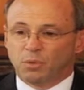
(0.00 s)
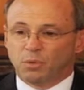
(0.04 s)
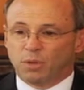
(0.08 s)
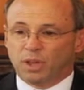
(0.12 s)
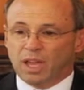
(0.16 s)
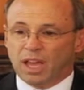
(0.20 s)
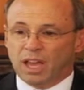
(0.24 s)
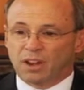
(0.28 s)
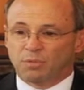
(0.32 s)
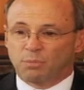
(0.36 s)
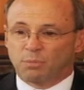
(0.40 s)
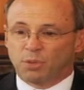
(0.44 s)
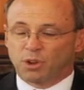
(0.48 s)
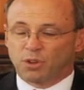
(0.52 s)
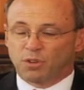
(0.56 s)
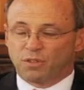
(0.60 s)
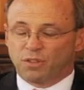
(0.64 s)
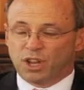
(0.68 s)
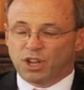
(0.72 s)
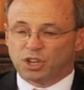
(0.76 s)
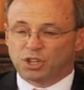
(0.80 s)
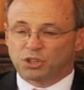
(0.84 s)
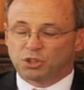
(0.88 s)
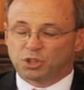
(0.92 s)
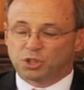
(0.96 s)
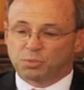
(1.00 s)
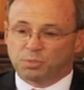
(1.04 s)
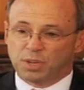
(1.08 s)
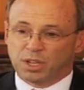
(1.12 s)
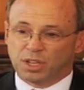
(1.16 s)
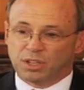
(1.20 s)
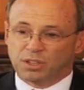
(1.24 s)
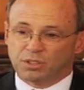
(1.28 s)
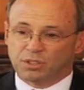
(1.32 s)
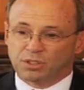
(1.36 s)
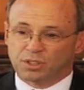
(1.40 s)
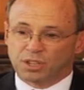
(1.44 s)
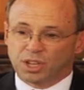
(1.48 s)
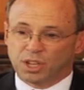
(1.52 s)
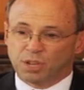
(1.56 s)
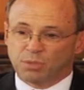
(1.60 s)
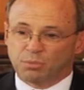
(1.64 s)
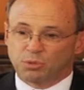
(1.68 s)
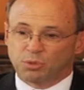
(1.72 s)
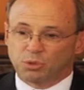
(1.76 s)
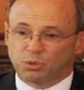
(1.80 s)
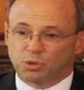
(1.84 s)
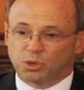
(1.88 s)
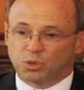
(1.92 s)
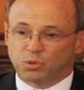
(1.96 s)
We had a motivational speaker come
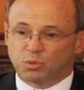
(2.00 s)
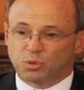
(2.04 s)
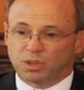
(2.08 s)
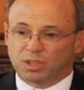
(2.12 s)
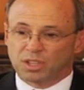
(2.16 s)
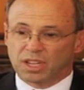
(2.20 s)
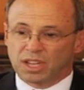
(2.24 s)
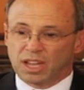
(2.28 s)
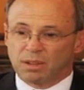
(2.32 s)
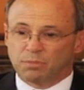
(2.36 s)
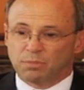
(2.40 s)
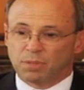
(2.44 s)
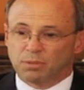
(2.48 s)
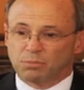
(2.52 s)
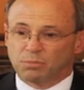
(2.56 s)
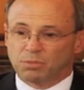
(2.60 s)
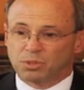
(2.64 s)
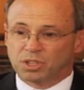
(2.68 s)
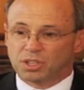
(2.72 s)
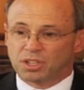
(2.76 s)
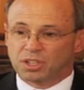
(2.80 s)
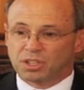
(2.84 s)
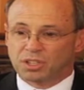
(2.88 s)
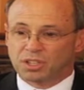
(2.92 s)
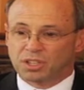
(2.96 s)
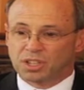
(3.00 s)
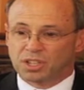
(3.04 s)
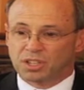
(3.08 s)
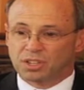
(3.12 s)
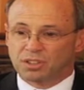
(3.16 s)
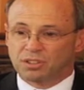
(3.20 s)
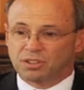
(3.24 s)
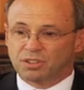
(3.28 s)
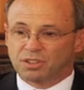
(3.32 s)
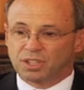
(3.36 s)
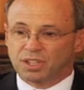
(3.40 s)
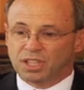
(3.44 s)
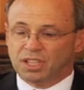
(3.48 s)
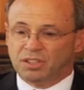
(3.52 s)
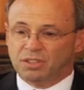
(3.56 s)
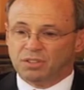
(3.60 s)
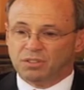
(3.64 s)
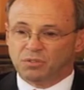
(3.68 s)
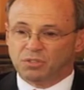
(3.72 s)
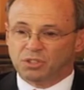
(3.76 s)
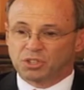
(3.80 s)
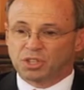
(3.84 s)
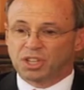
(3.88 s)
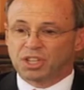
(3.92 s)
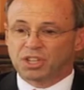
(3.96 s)
to us one time named Zig Ziglar, and he
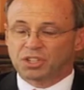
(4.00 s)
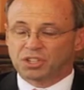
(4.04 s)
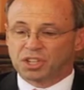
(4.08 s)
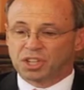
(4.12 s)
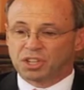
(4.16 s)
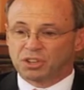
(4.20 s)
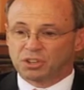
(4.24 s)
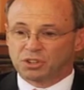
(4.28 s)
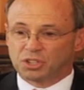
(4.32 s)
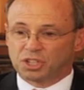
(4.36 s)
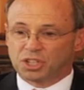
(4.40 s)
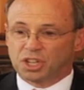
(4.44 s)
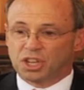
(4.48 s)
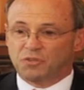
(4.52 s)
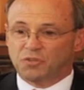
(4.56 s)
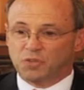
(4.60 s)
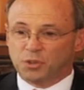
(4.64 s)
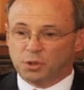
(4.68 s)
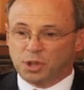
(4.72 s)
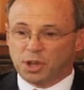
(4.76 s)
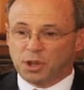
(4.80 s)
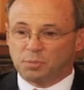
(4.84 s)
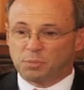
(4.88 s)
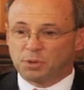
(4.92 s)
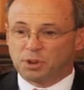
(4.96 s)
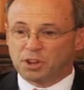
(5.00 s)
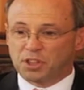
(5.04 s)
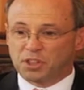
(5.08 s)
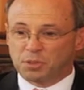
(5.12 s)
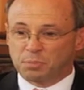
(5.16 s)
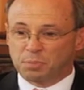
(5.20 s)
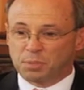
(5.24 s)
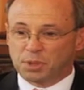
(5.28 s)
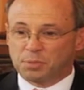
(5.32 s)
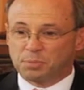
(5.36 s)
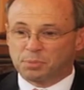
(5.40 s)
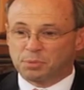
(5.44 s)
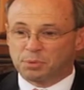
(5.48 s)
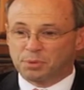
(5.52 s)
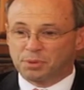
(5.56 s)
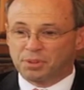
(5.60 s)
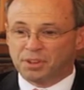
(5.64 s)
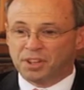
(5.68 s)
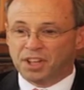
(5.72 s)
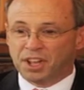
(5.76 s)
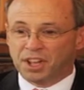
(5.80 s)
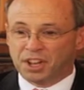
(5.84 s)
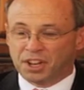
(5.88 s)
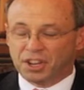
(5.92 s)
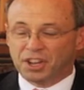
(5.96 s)
Zig Ziglar said, "If you help other people,
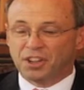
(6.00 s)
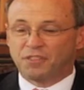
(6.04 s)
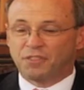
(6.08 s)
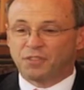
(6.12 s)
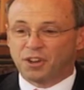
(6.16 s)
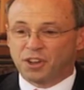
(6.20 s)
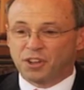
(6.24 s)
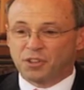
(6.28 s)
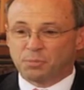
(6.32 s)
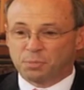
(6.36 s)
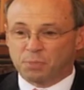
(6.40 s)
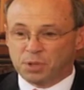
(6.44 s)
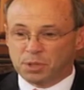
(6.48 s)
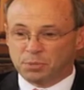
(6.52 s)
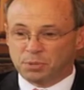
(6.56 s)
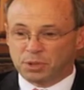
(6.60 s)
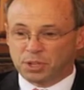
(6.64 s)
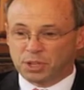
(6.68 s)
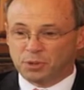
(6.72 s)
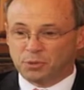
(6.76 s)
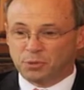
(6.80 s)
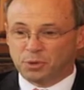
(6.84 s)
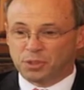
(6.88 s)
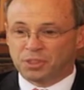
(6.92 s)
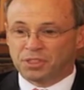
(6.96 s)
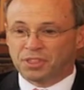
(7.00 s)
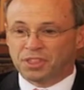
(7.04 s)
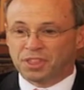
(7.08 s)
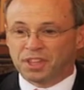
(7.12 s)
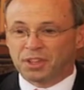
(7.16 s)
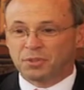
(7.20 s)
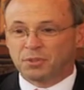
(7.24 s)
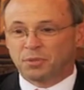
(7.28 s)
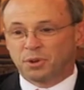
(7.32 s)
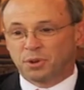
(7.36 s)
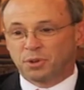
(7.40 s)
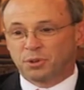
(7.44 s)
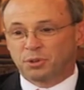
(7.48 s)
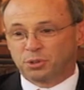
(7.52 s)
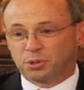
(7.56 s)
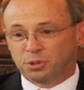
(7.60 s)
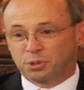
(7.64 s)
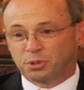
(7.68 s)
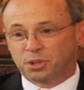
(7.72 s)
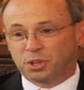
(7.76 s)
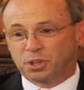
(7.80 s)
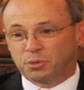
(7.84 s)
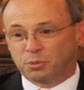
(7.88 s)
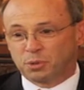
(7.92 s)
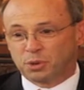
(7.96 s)
enough other people get what they want,
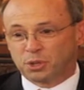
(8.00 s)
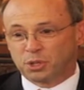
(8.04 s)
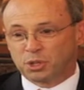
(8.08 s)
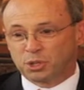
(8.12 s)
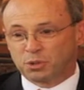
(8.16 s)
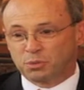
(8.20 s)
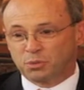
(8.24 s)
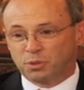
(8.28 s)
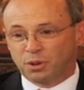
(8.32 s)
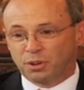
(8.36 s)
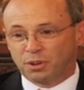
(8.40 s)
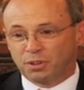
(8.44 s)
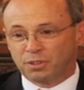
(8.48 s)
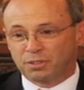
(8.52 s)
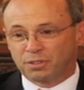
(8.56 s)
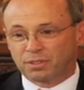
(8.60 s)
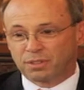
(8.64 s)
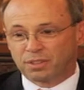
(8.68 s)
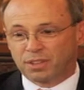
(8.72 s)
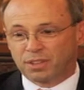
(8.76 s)
you'll get what you want."